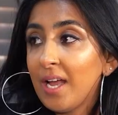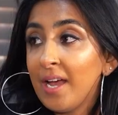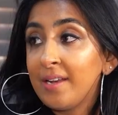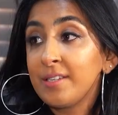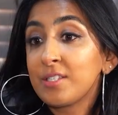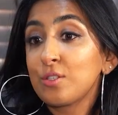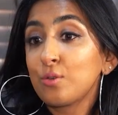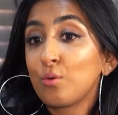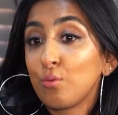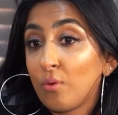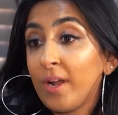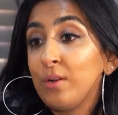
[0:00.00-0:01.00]
and it's
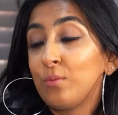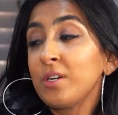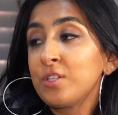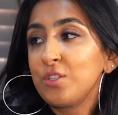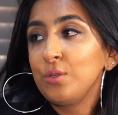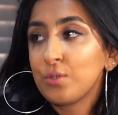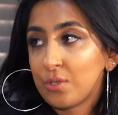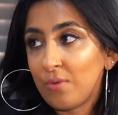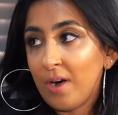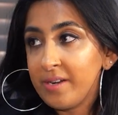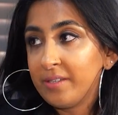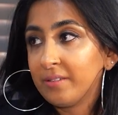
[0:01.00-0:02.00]
great when it's used
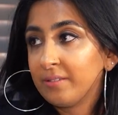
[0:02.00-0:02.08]
right.